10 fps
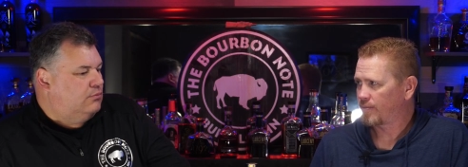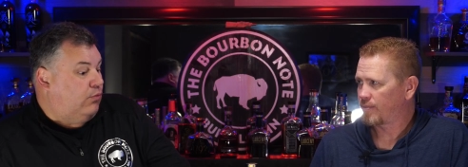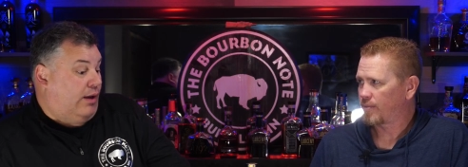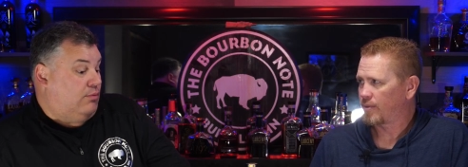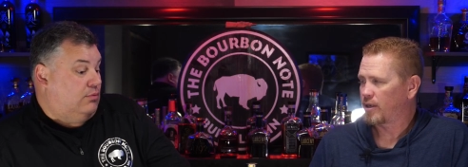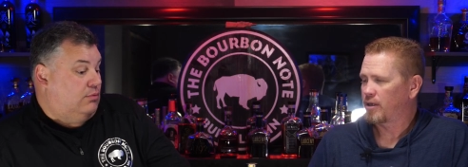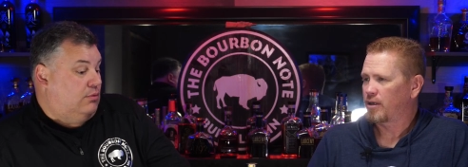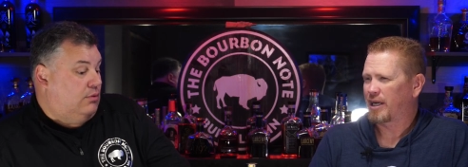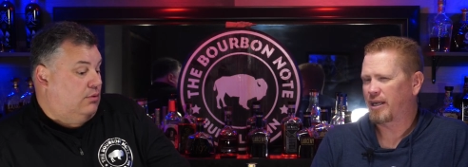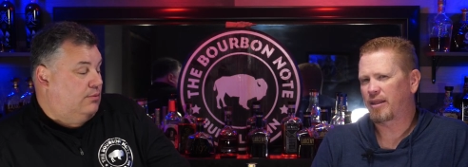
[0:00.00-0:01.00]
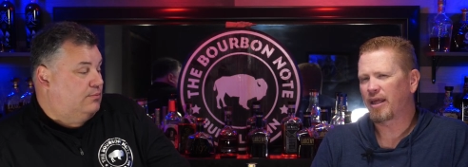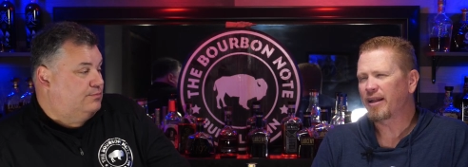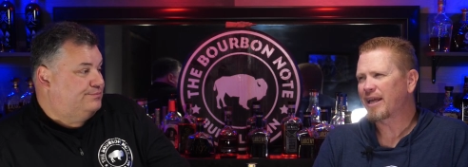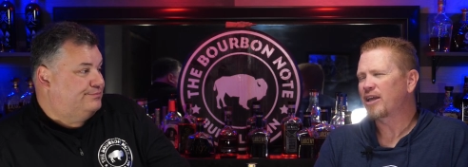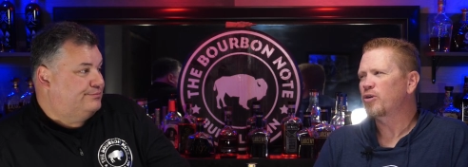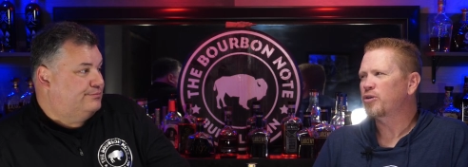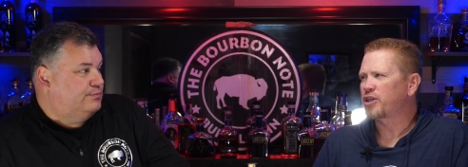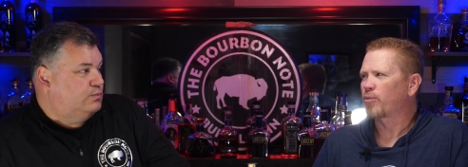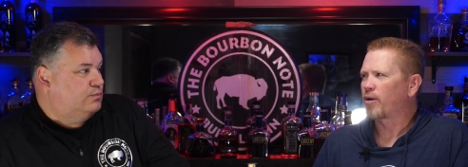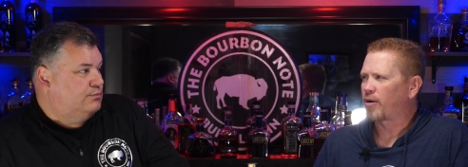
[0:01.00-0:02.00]
Speaker 1: Wow. And I think they
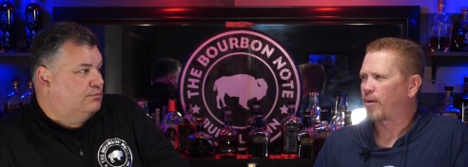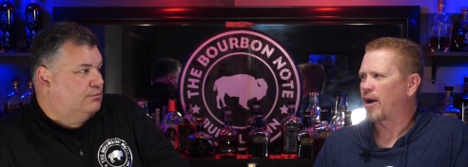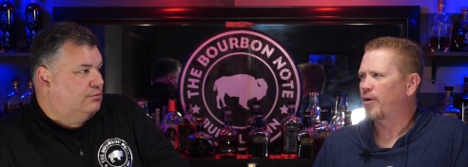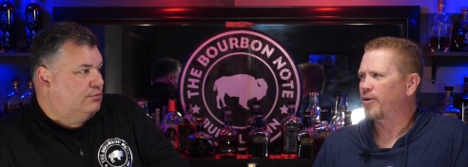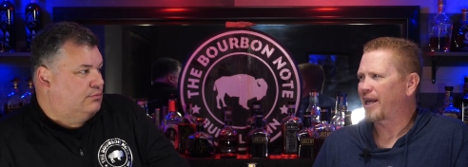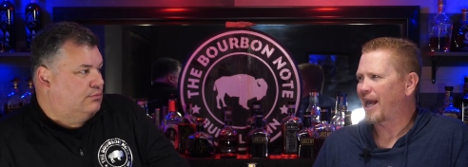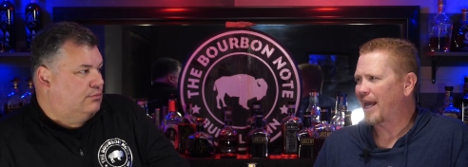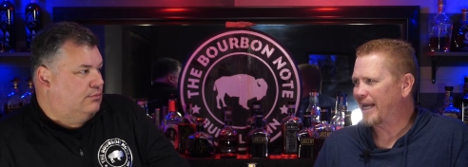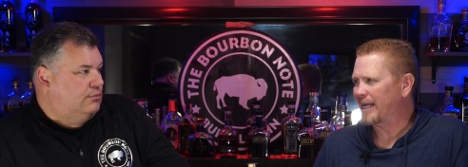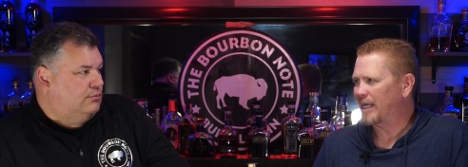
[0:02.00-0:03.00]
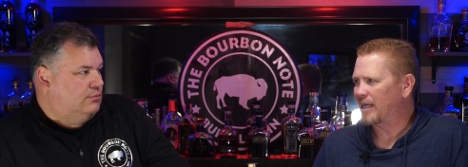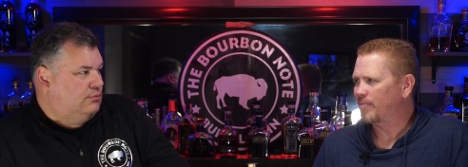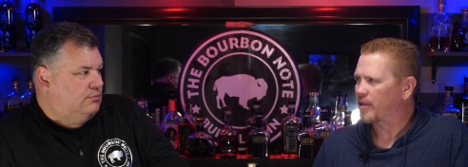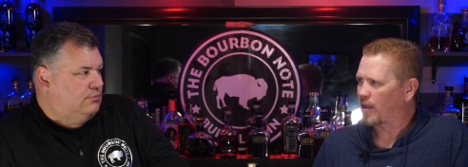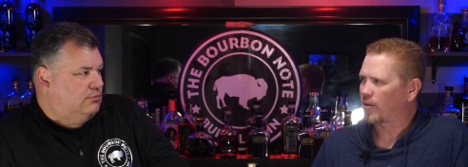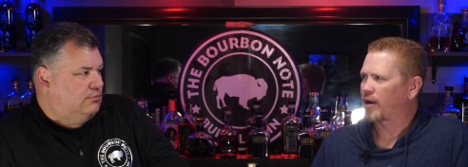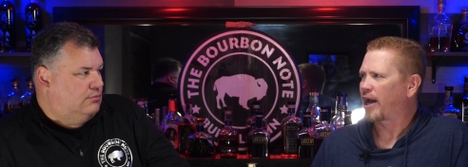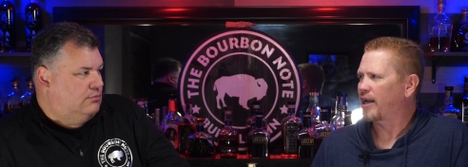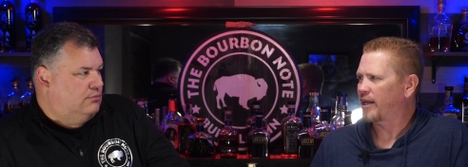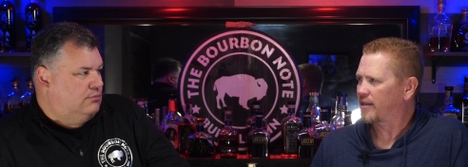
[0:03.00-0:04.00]
usually run around 80, but they were
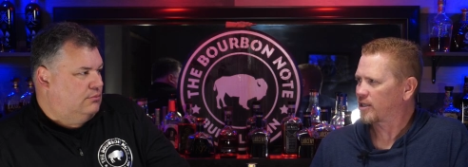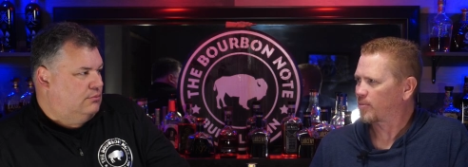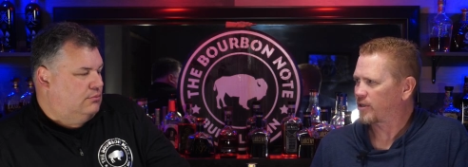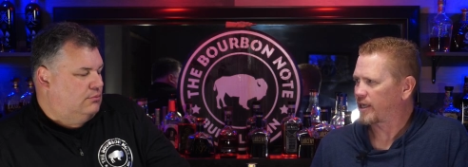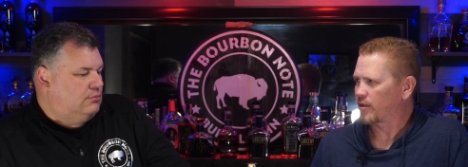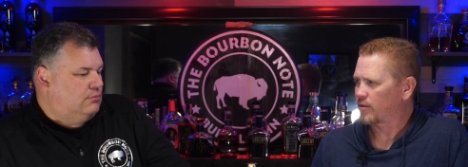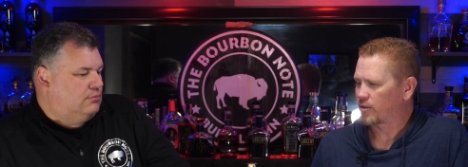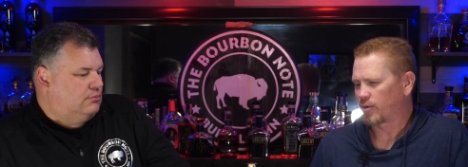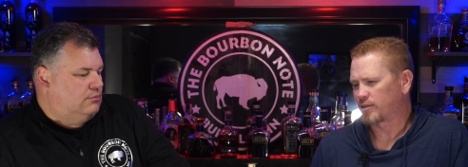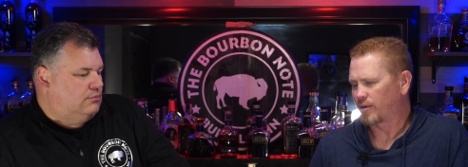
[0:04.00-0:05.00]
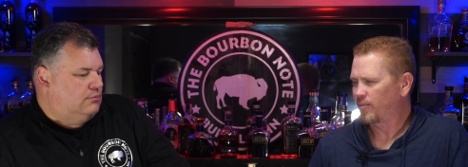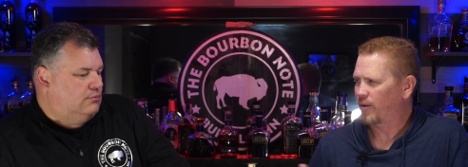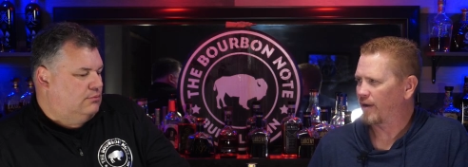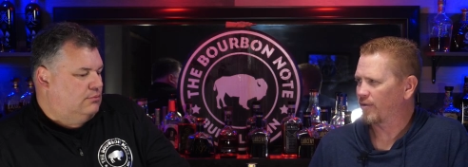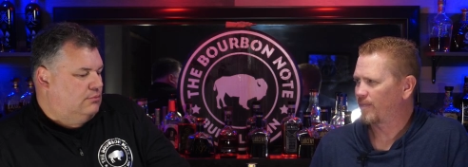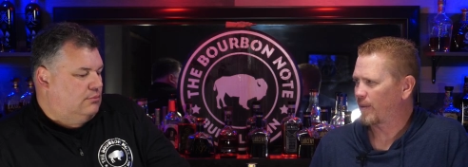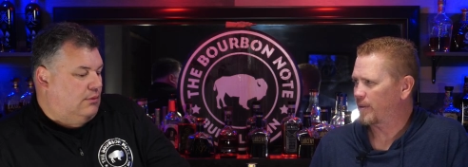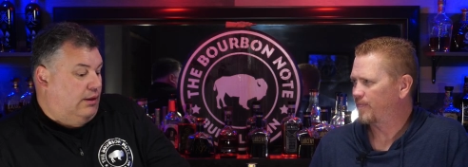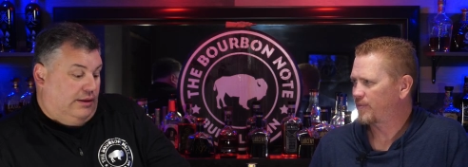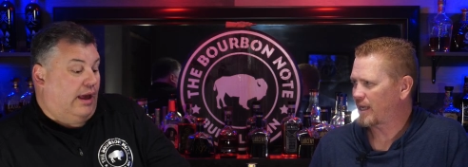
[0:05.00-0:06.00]
90 at this particular store, so whatever. I
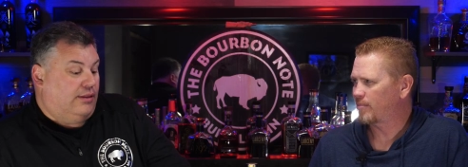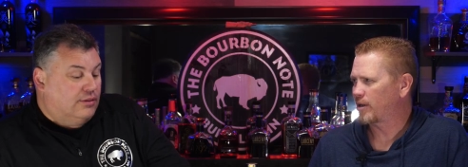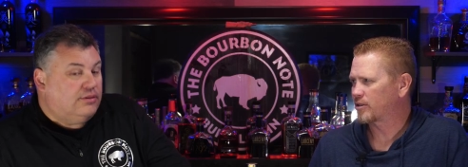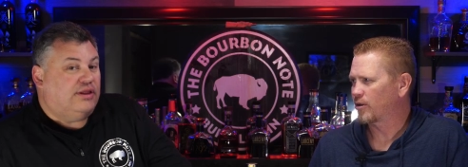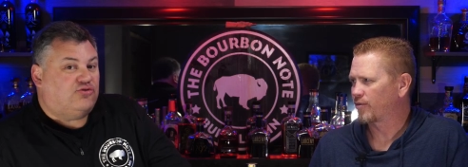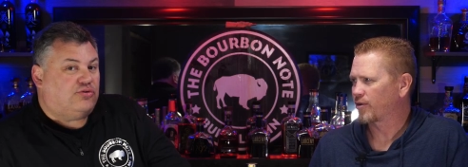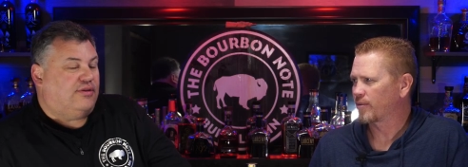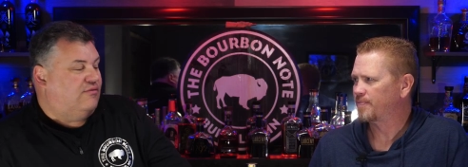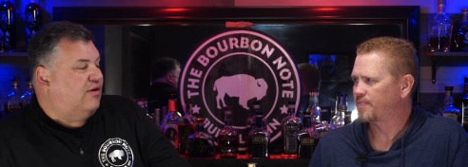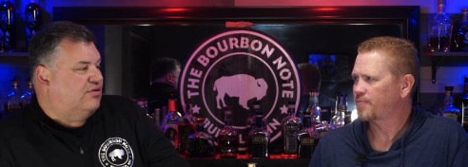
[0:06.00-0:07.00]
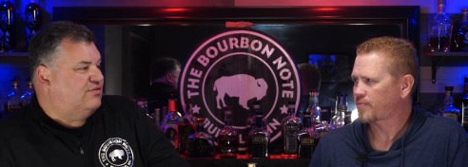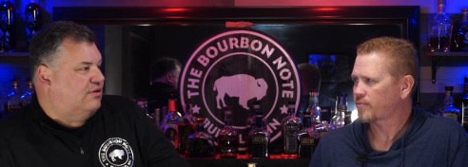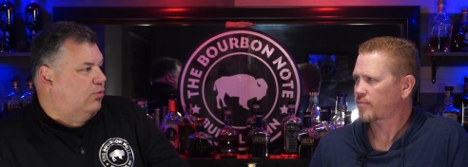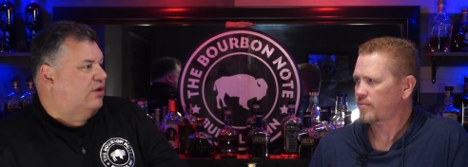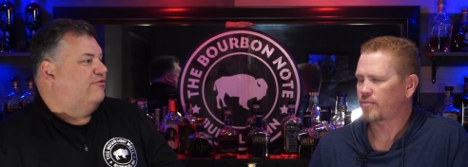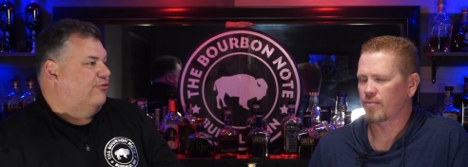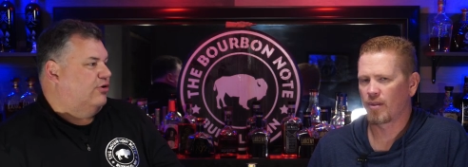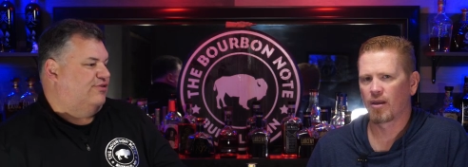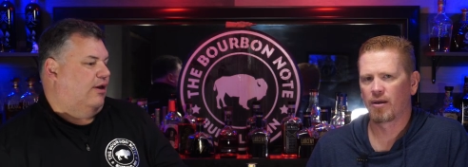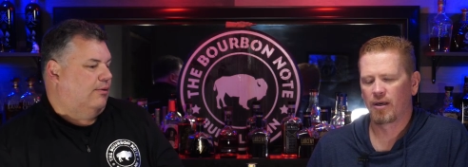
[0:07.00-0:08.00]
mean,
Speaker 2: 10 bucks over. I've literally never seen one
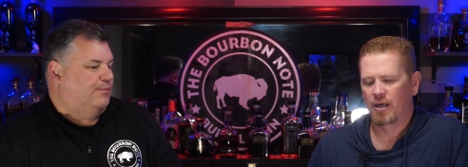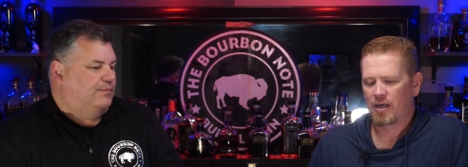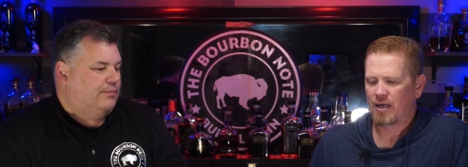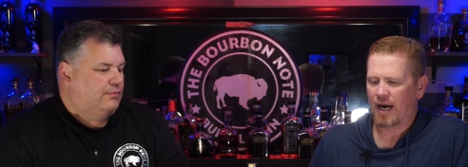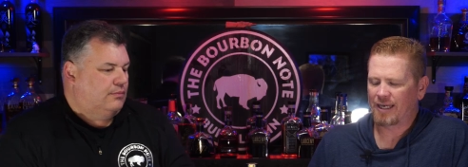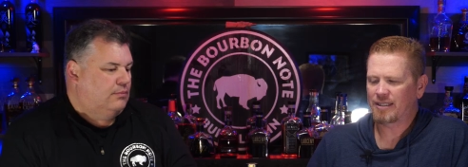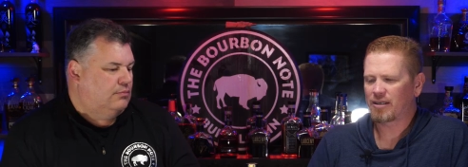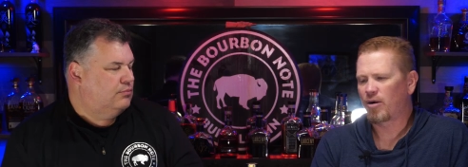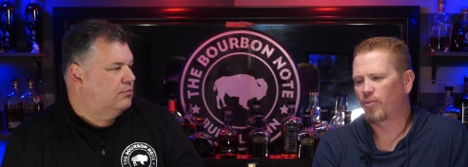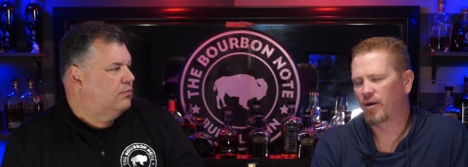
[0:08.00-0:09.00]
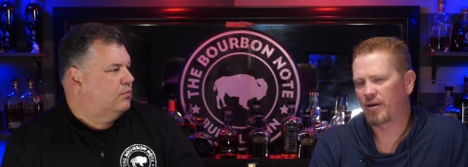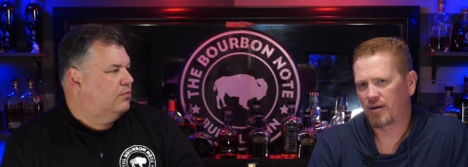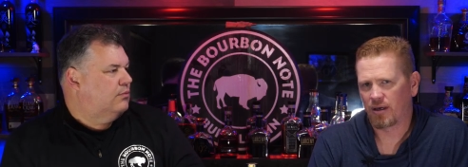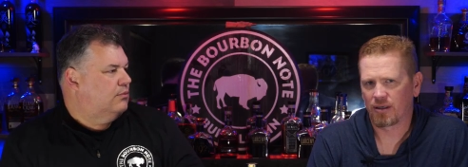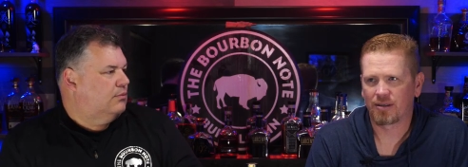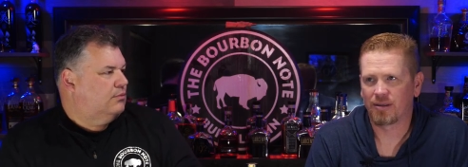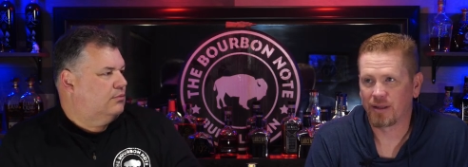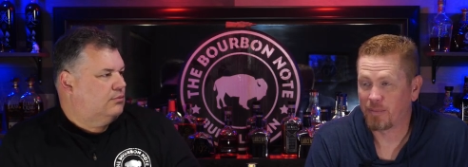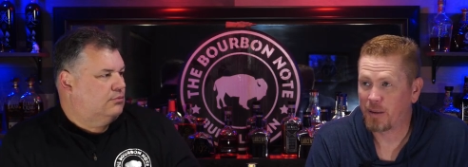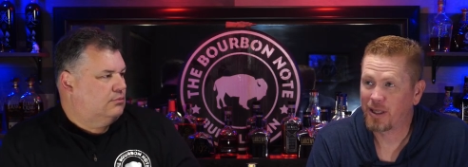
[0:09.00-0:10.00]
for sale.
Speaker 1: I saw one
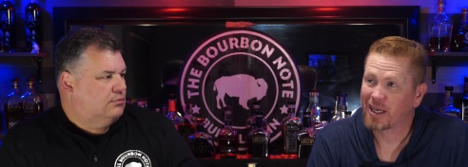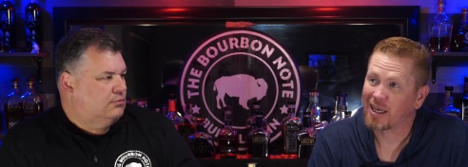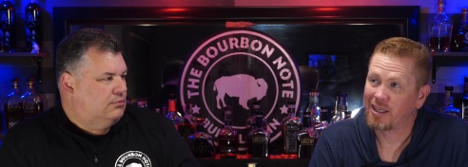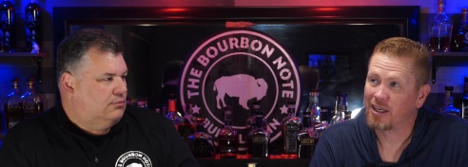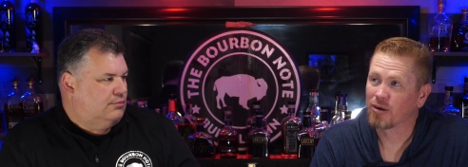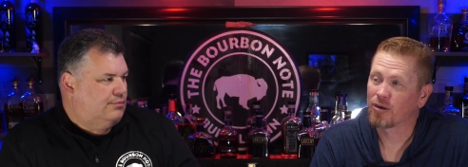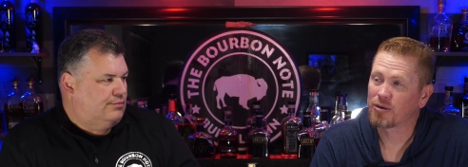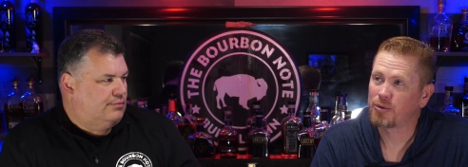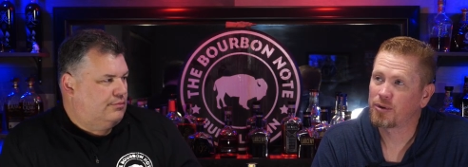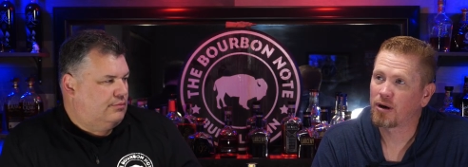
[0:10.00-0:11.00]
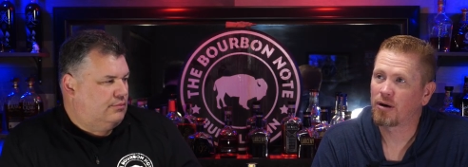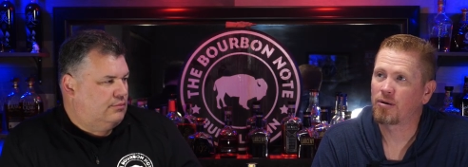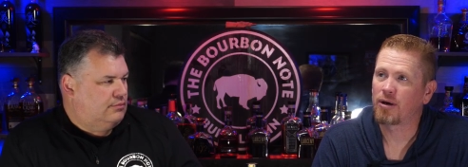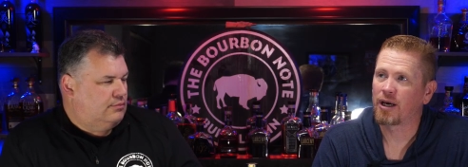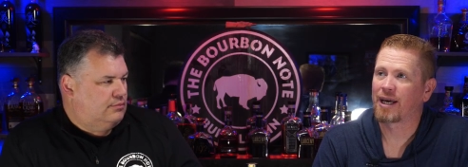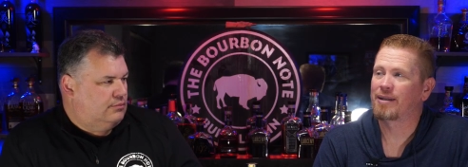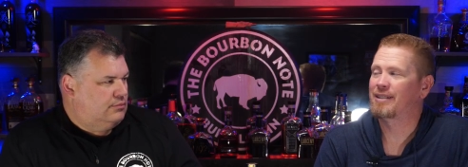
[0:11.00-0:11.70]
maybe like a year or two ago, and I